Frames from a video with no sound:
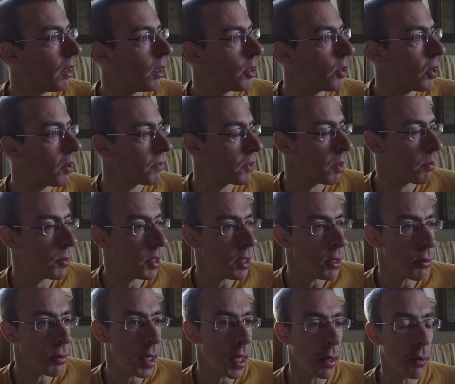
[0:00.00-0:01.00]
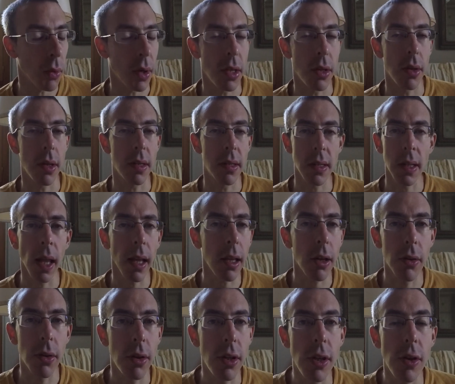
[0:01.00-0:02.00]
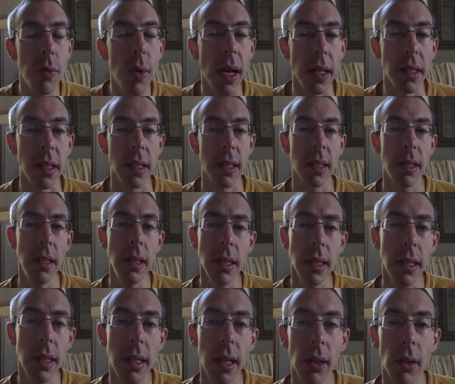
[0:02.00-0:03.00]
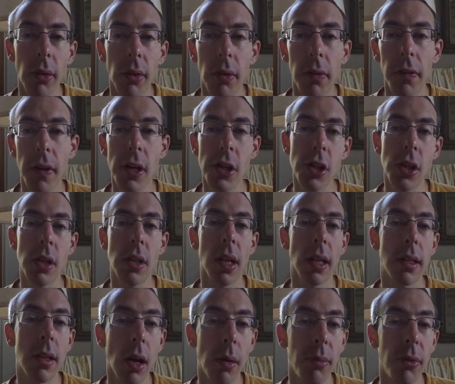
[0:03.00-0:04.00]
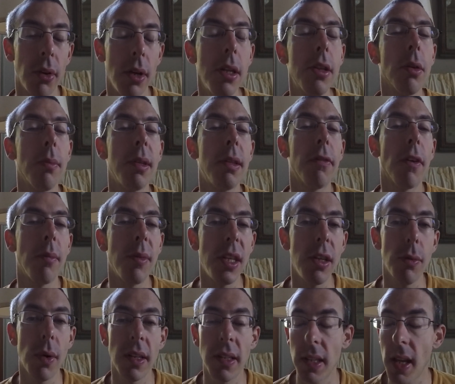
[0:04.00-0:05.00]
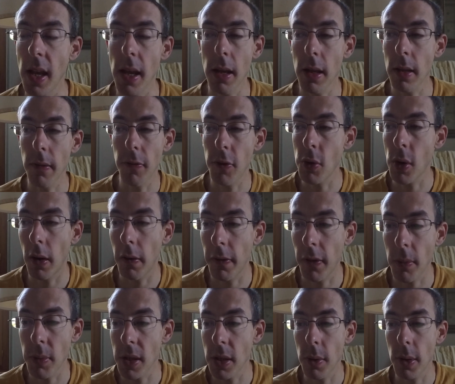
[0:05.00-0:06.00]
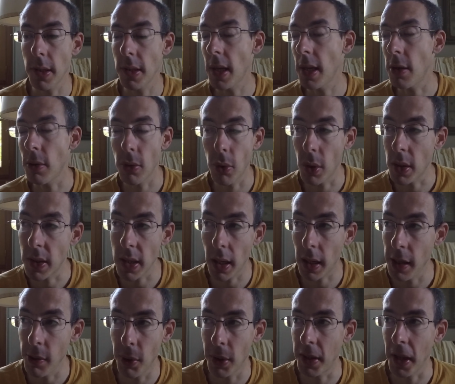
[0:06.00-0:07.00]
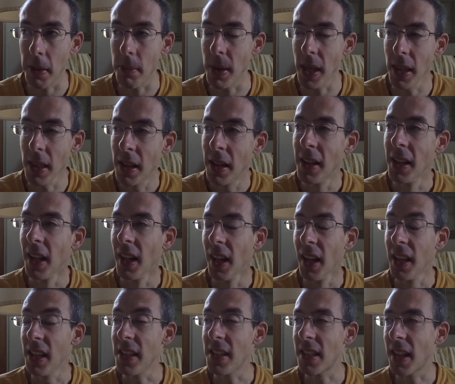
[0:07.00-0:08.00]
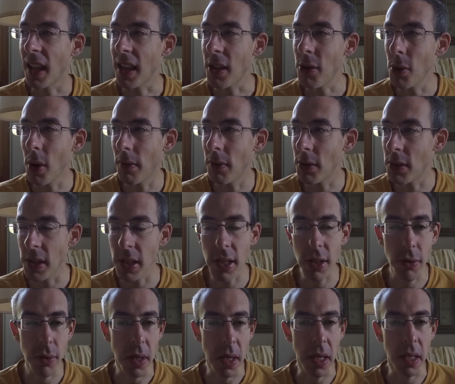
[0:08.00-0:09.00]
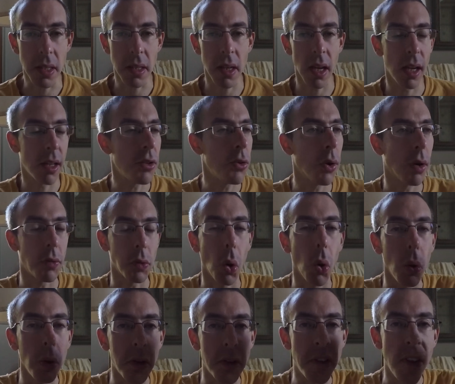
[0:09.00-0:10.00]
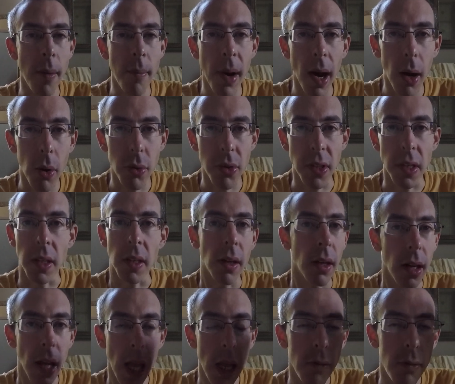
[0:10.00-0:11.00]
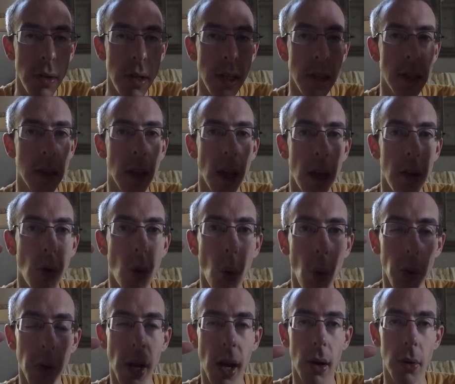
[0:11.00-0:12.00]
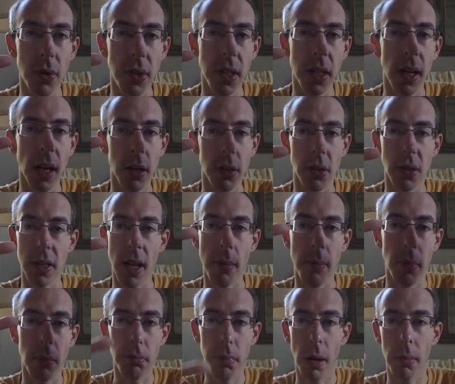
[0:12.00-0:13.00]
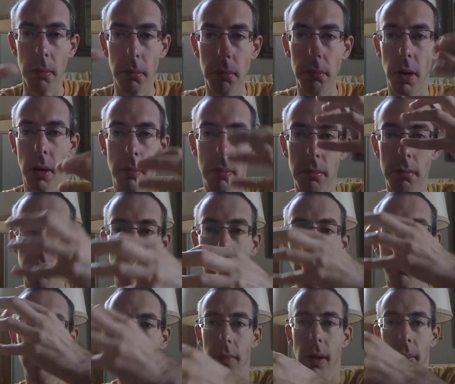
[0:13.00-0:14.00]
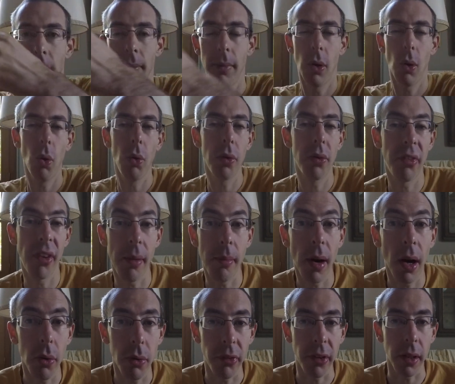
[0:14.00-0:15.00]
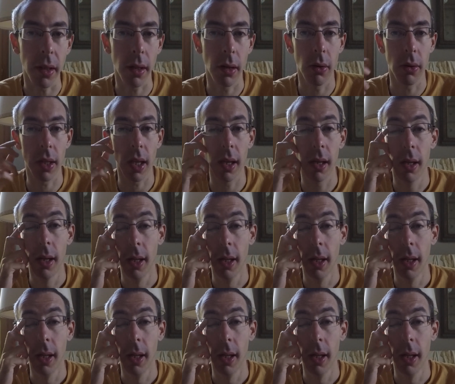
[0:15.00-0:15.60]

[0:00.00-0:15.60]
you have some district where it's like the US. This is another fashion that comes a little bit from the USA. If you are from the USA, you know exactly what I mean. It's like you have a district and you have all the same housing. All the housing are the same. Bam, bam, bam, bam, all the same housing. Okay.